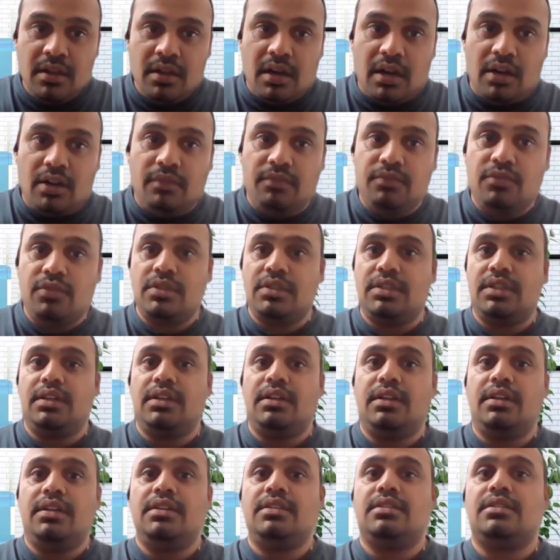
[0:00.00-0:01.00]
And of course,
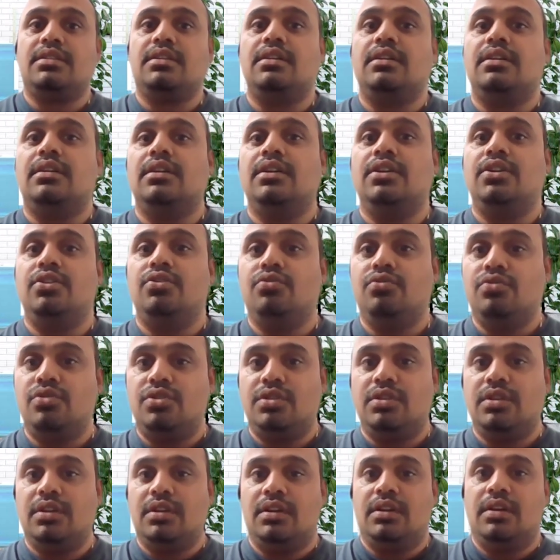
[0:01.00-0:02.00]
there is a
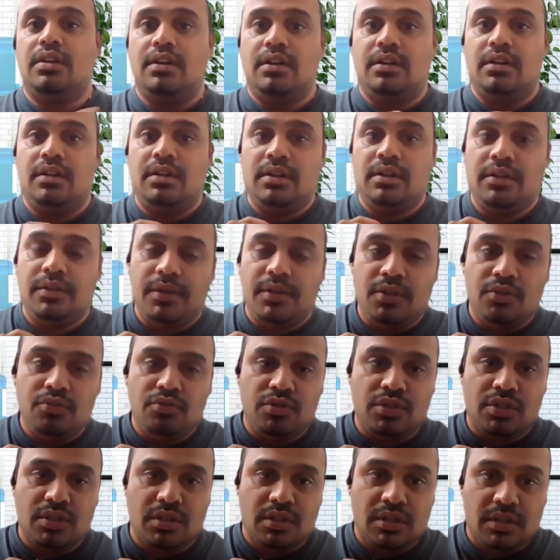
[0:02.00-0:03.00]
huge, uh,
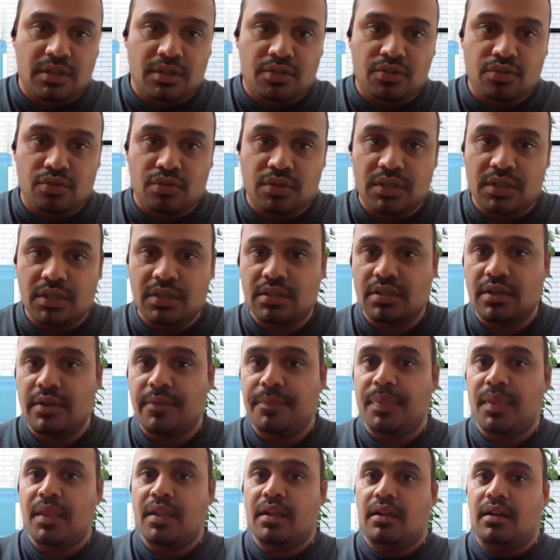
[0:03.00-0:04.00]
huge resources
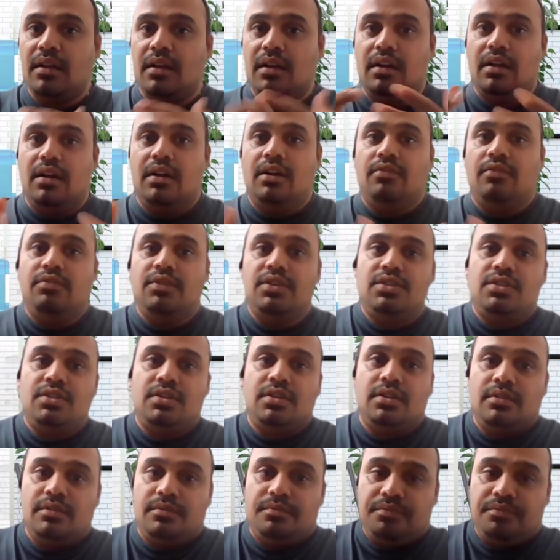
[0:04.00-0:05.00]
uh, which